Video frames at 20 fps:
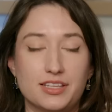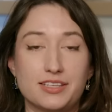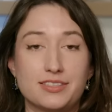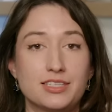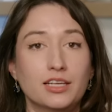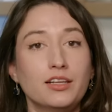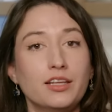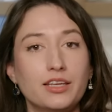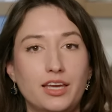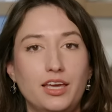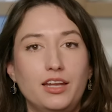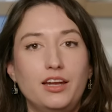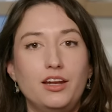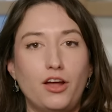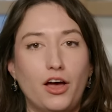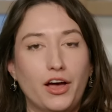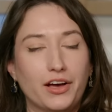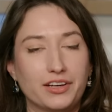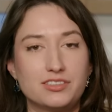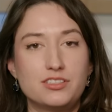The silicon and
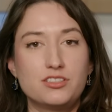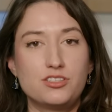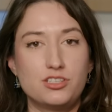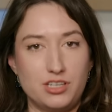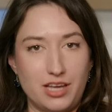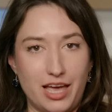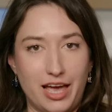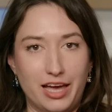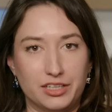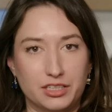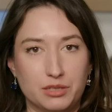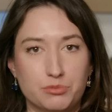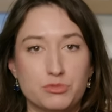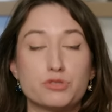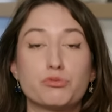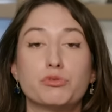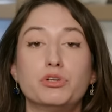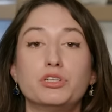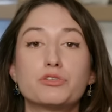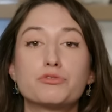oxygen
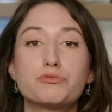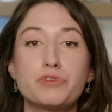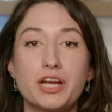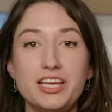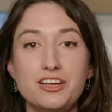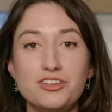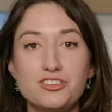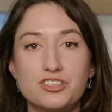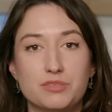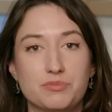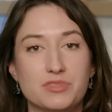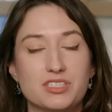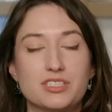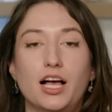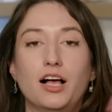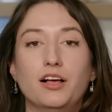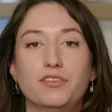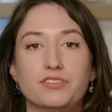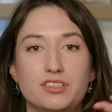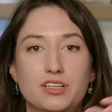atoms will arrange
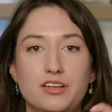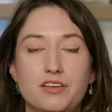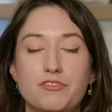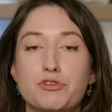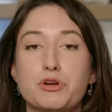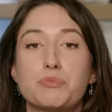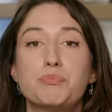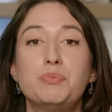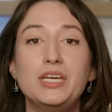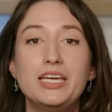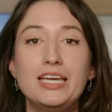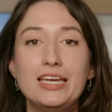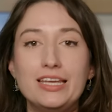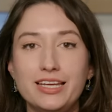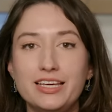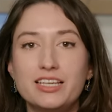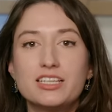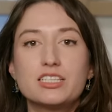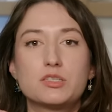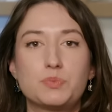themselves in a
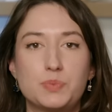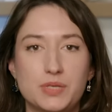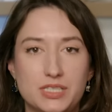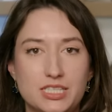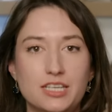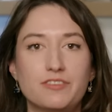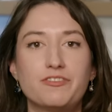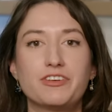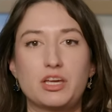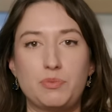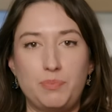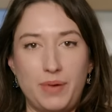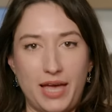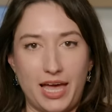repeating specific